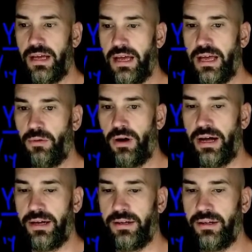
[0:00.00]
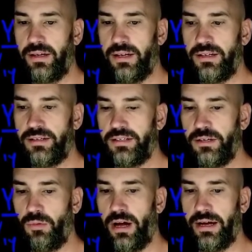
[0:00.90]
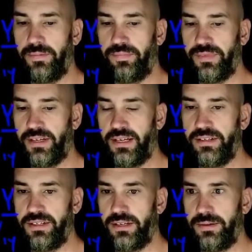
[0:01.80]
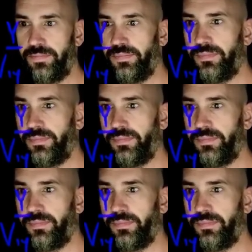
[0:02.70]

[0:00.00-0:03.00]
ay, dy, and t.